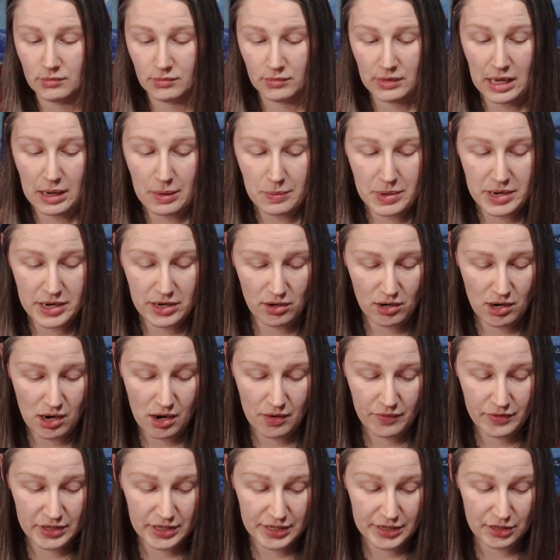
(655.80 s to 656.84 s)
That way you're
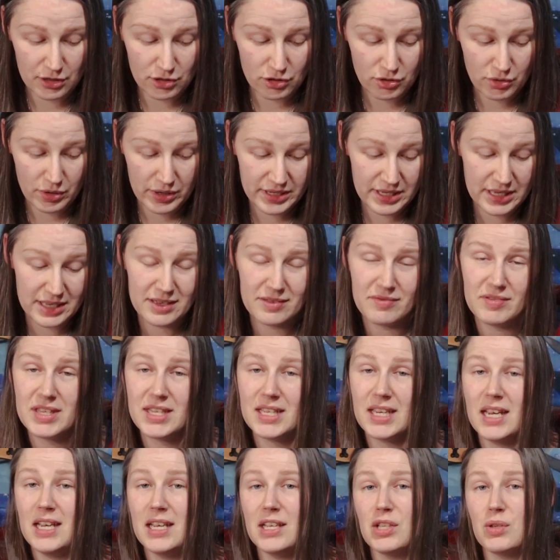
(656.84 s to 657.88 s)
confident in your choices. In this
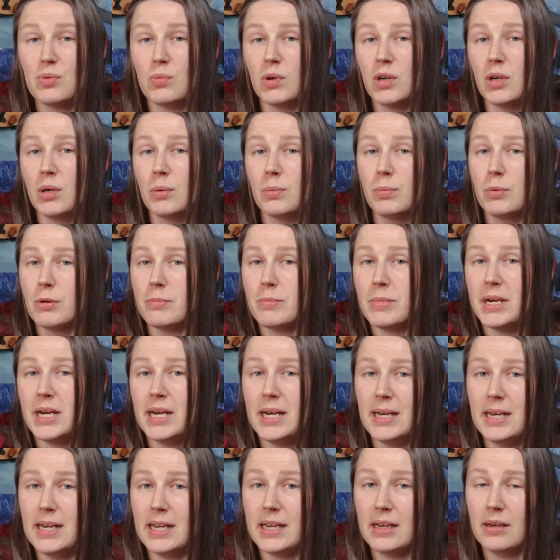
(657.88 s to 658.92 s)
case, we're
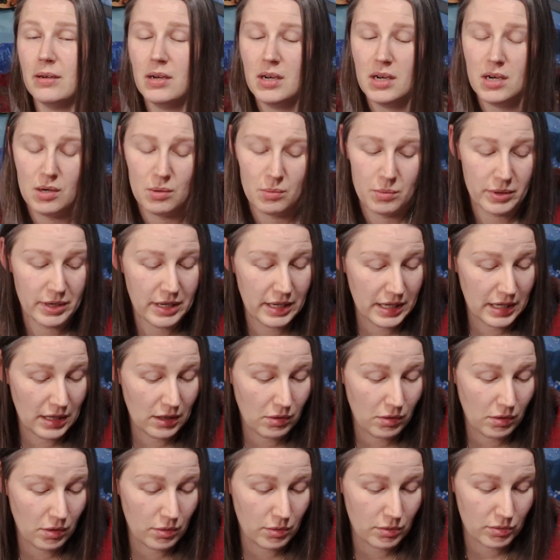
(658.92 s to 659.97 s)
ruminating, we're getting
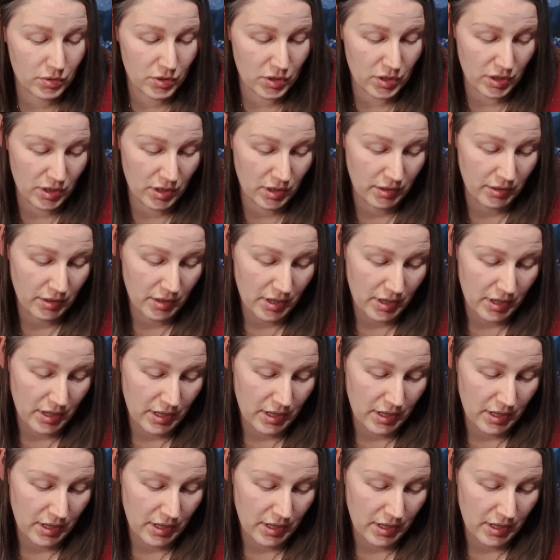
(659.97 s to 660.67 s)
closure,